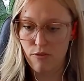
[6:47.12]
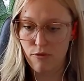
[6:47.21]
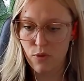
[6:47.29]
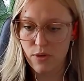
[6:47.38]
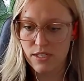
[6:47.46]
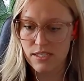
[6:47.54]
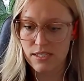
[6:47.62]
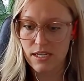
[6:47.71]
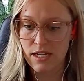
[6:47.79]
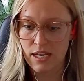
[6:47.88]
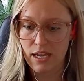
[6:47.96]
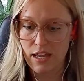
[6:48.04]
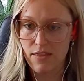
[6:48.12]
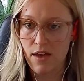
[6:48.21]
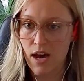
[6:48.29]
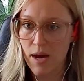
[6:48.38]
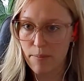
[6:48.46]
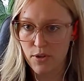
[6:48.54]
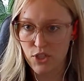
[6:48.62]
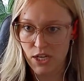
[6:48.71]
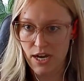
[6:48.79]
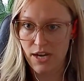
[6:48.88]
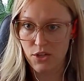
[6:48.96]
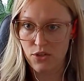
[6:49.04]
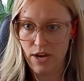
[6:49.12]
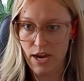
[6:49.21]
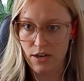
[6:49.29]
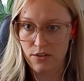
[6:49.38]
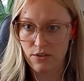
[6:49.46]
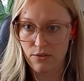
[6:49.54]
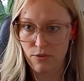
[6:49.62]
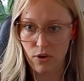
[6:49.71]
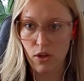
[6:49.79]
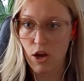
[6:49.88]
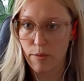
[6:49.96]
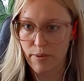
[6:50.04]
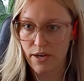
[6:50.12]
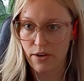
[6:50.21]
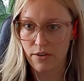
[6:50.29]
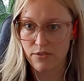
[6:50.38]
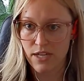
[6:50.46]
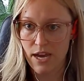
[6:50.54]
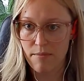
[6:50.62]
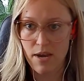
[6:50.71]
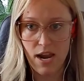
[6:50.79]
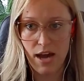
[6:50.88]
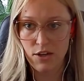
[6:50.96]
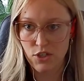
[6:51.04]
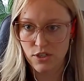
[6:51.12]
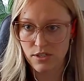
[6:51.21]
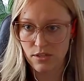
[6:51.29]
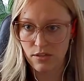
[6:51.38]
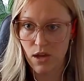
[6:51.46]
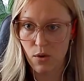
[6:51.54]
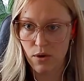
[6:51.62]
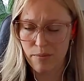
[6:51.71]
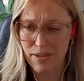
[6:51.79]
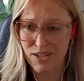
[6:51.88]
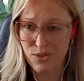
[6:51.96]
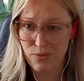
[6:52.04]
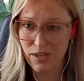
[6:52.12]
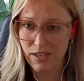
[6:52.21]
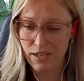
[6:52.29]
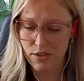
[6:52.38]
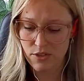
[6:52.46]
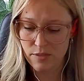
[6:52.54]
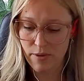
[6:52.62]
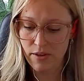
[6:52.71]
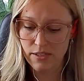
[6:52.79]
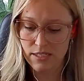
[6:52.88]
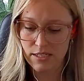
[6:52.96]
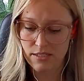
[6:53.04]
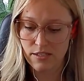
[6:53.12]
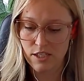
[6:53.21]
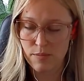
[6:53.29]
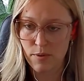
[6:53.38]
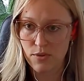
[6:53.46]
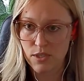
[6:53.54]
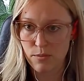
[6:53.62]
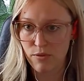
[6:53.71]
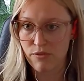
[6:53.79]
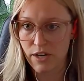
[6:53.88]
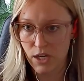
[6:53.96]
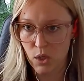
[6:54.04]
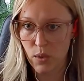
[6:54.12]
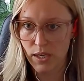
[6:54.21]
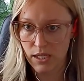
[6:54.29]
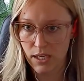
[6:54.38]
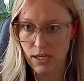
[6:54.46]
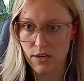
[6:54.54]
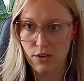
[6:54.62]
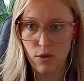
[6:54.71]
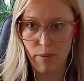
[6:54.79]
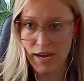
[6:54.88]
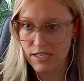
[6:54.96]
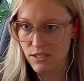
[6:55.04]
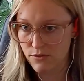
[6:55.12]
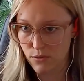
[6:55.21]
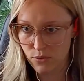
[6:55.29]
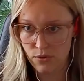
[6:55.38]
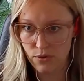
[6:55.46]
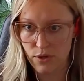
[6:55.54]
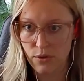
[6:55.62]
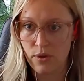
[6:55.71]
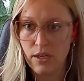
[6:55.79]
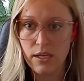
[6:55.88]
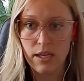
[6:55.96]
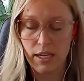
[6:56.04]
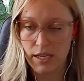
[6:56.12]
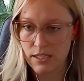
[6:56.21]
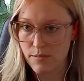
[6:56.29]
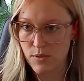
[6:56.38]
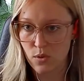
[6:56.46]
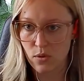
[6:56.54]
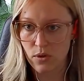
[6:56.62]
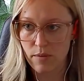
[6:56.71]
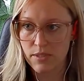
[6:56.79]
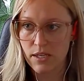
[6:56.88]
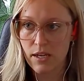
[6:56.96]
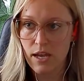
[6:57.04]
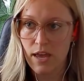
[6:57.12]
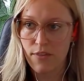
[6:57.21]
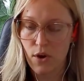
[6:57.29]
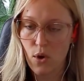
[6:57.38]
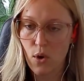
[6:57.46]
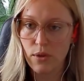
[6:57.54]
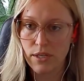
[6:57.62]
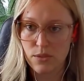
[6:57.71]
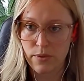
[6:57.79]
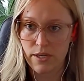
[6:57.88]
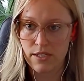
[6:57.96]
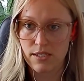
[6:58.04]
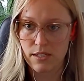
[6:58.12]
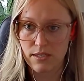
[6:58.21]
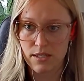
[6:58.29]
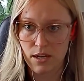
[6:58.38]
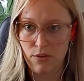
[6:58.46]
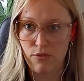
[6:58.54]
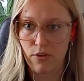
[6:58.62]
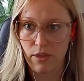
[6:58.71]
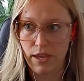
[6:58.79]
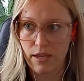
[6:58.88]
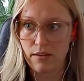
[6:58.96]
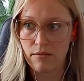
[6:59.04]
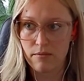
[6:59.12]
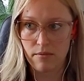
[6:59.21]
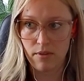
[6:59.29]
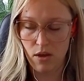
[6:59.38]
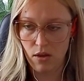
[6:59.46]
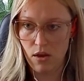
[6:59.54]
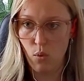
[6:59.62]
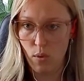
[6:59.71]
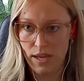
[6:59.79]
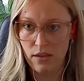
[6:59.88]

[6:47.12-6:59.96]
food is sitting in the upper GI tract for a long period of time, not just the lower, because really your small intestine is supposed to move very quickly. You know, you pass the food through, it gets absorbed, and the colon is where it sits there for like a way